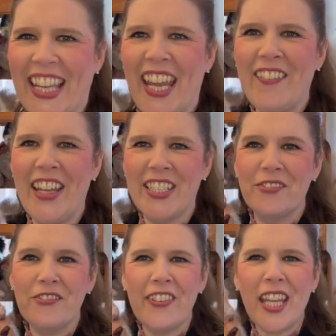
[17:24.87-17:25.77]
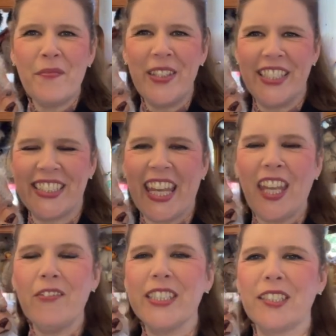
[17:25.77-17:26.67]
Here is Remus.
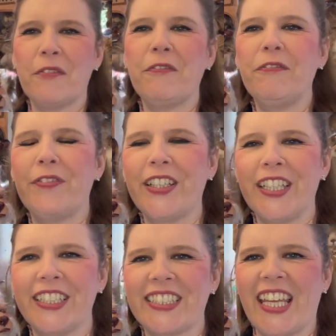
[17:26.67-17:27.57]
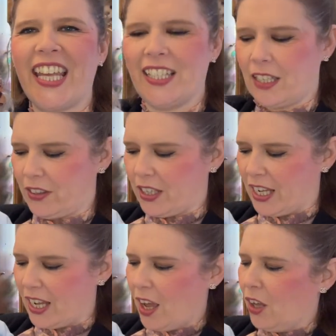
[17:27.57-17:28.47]
He was the first in
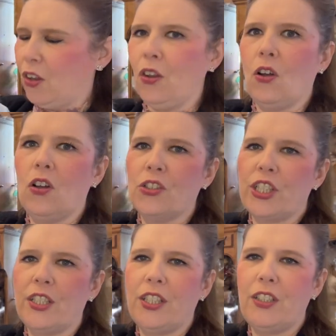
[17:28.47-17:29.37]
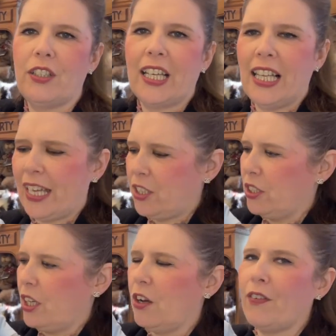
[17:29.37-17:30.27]
the launch, a new
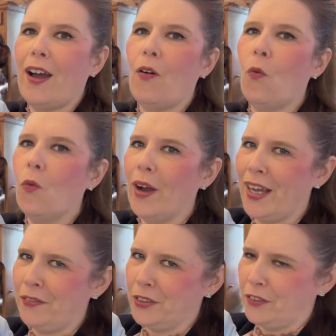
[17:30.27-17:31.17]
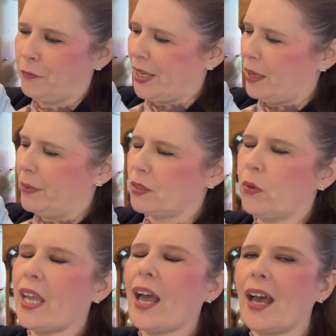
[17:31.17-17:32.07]
collection of our werewolf babies.
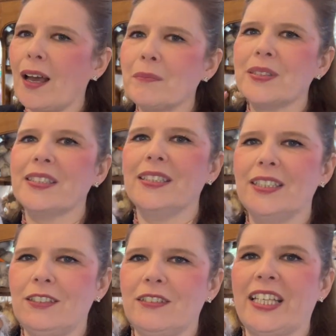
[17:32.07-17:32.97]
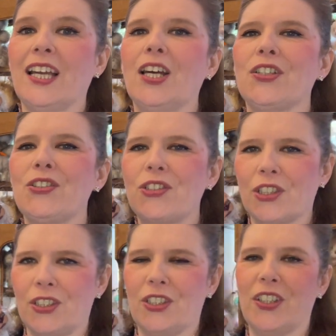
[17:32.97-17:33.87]
We absolutely
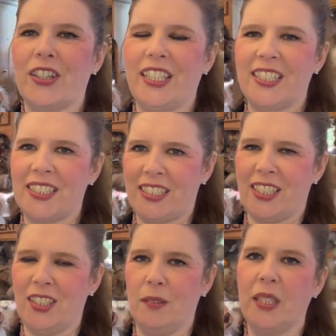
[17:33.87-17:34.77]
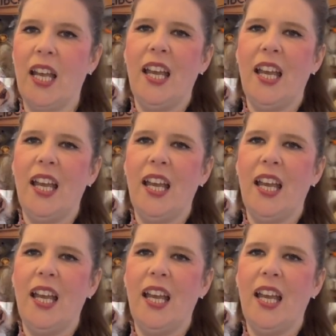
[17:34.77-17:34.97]
adore this sculpt.